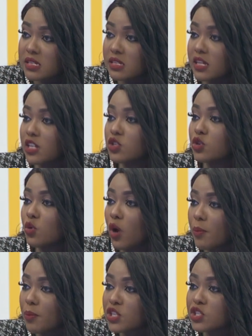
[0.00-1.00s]
you know, a
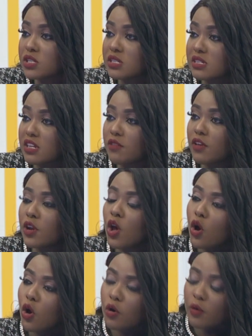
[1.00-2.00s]
patient is given
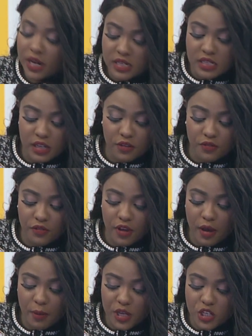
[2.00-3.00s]
corrective
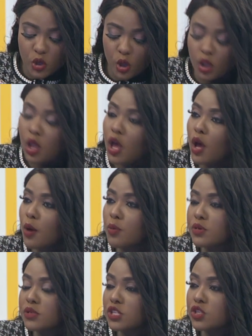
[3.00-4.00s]
medical position?